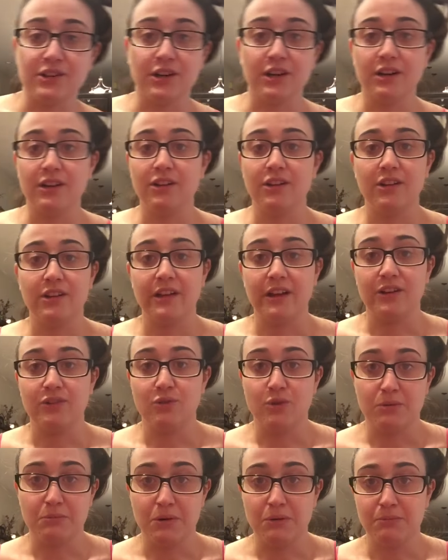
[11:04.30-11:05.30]
are going to look like
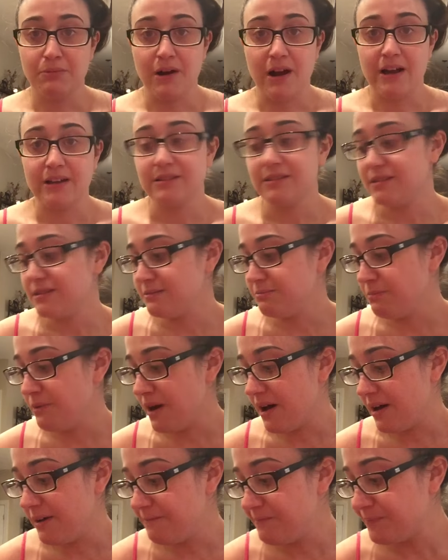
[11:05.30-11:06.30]
normal breasts.
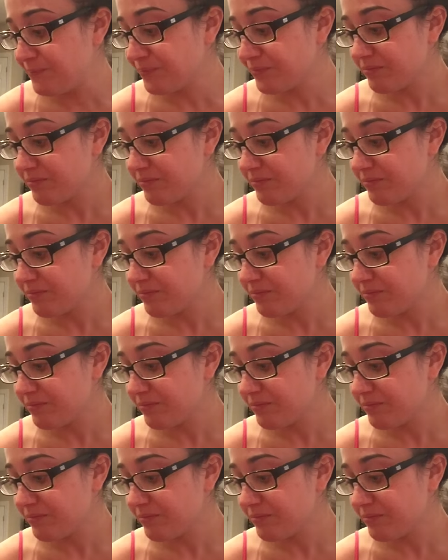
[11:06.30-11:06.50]
But